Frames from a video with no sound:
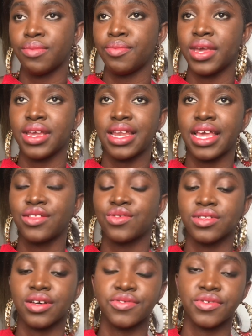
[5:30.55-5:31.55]
pay like
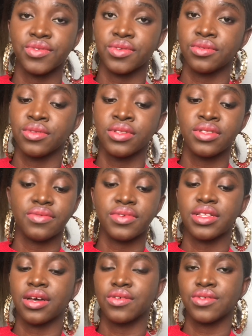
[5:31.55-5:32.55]
2,000 to
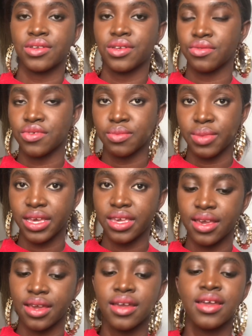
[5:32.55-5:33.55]
3,000 euros per
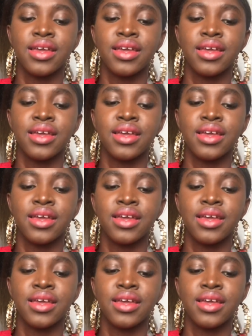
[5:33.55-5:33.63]
year.